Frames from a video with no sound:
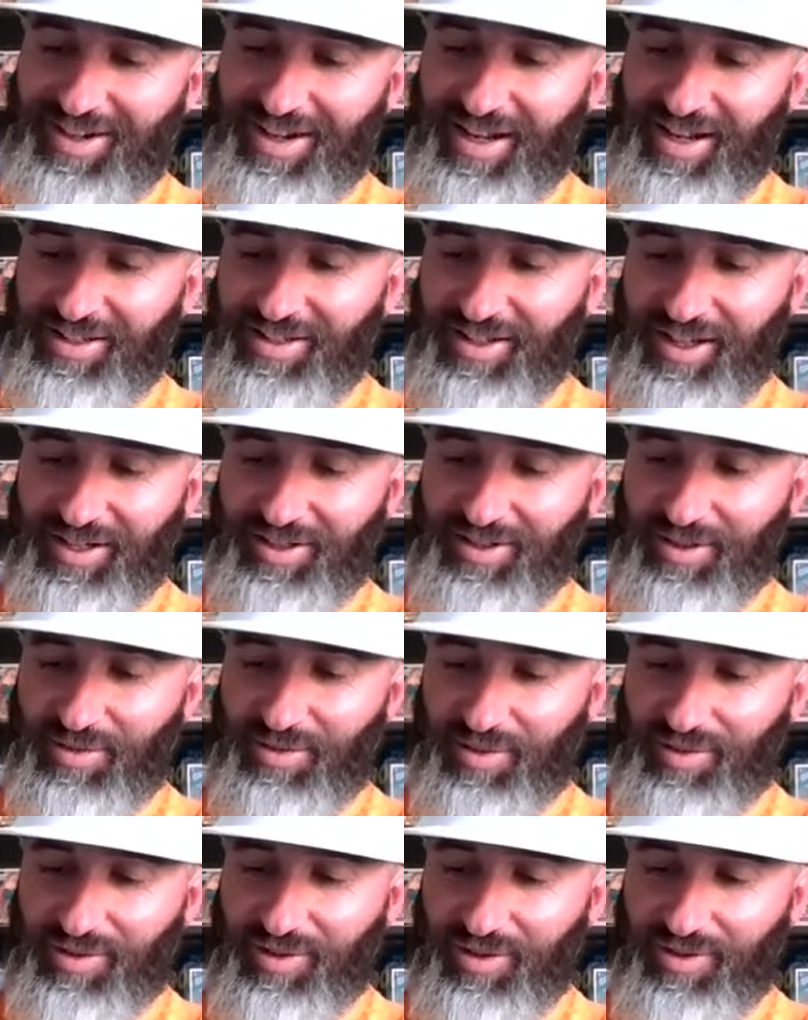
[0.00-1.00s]
That's
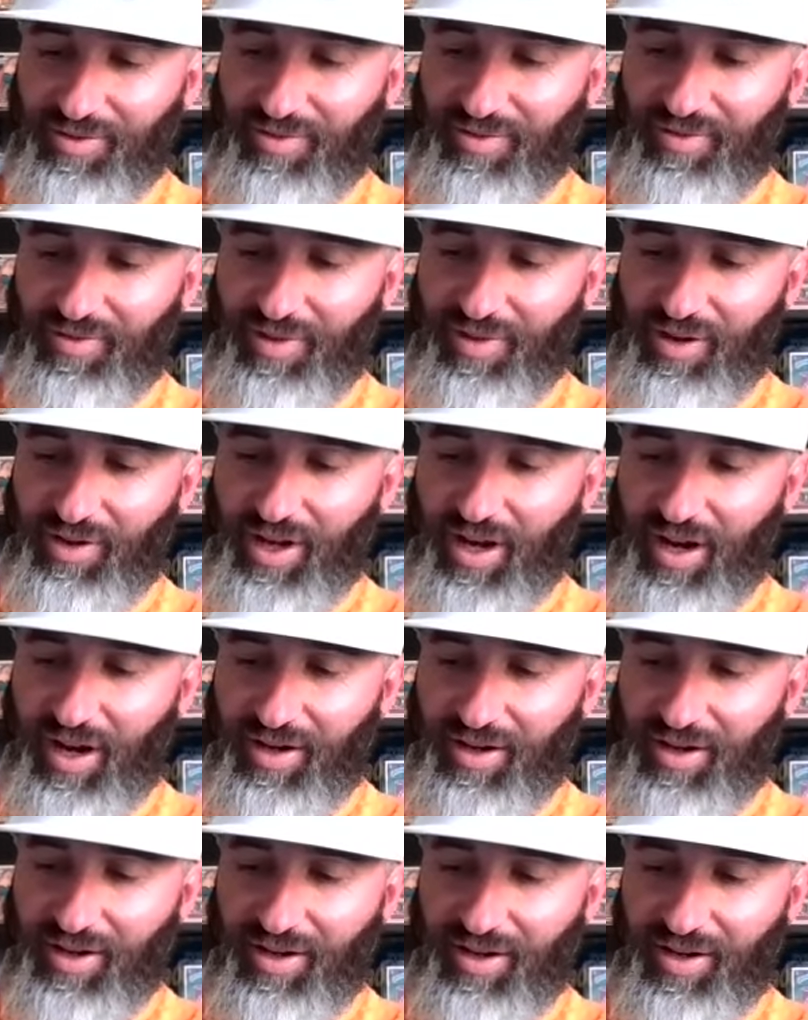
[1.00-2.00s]
excellent. words it's very
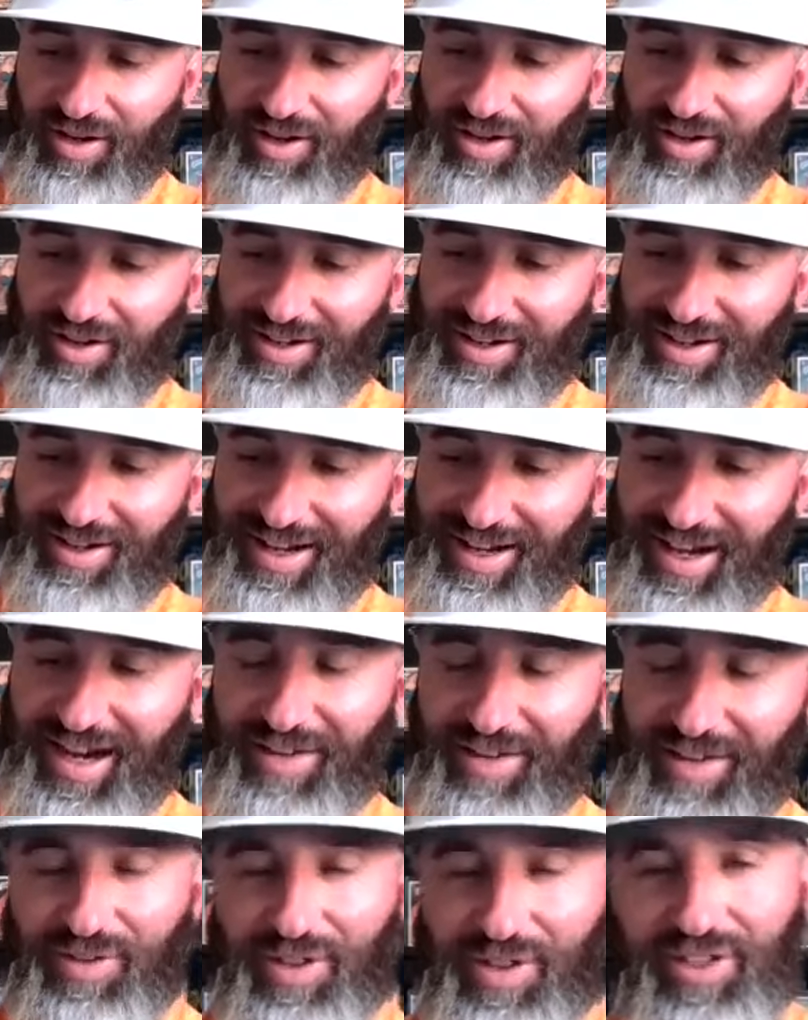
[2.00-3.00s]
uh,
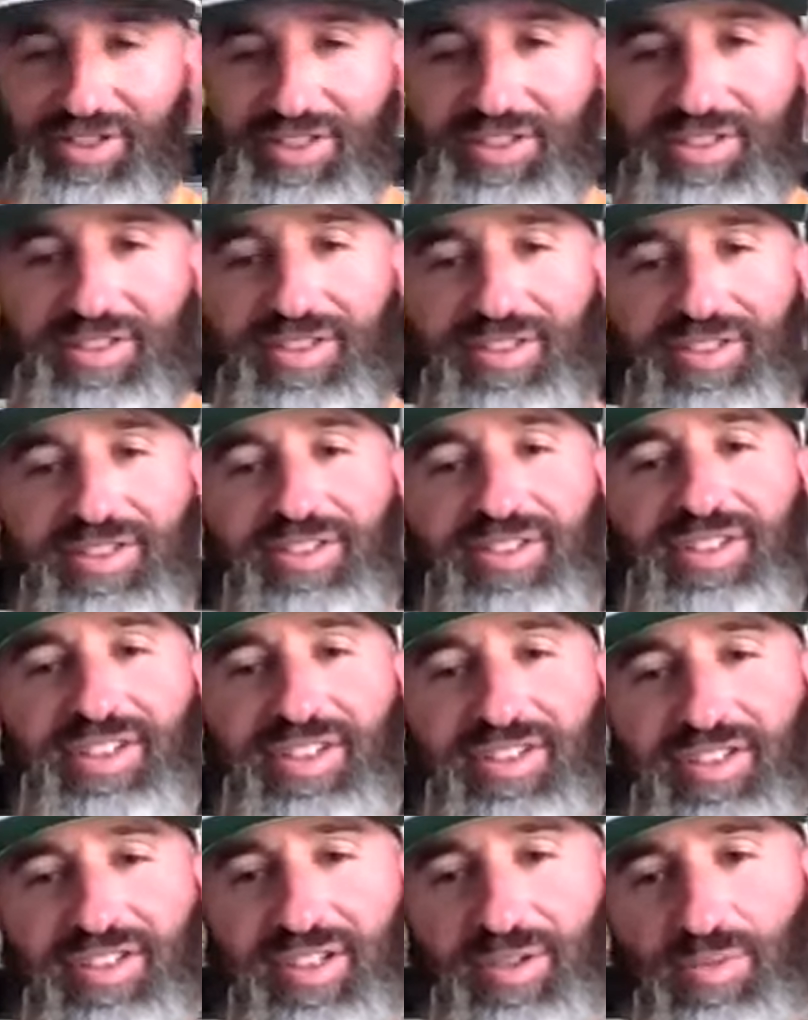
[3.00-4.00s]
obvious
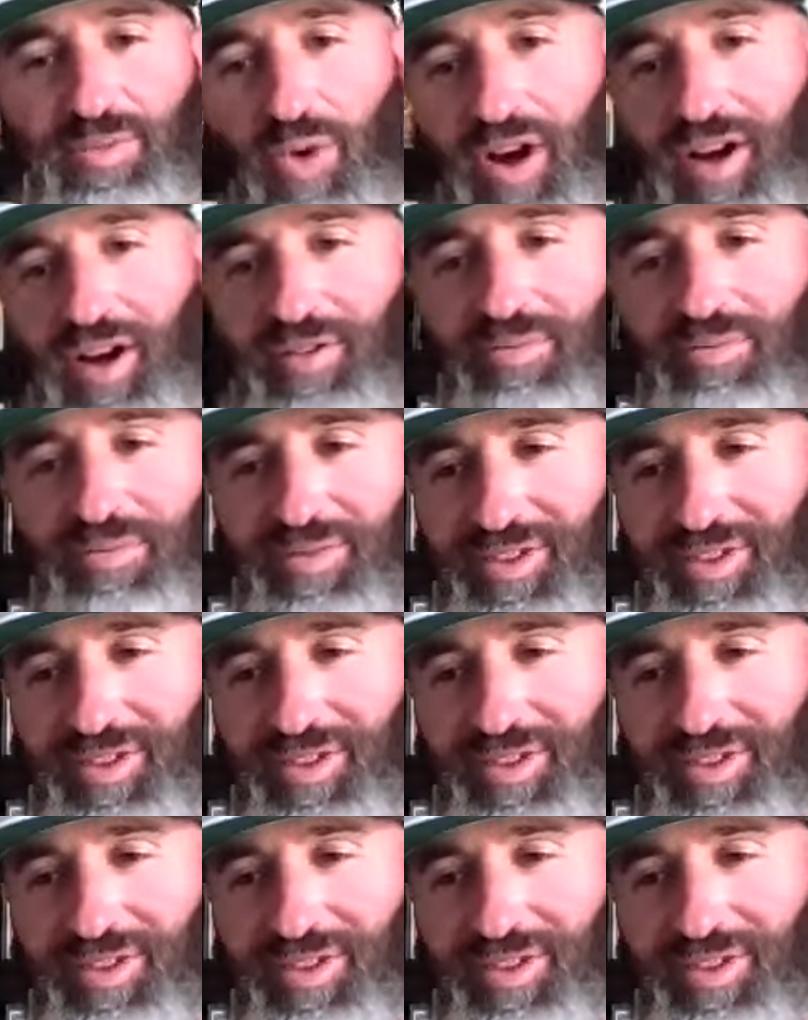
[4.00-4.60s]
to see why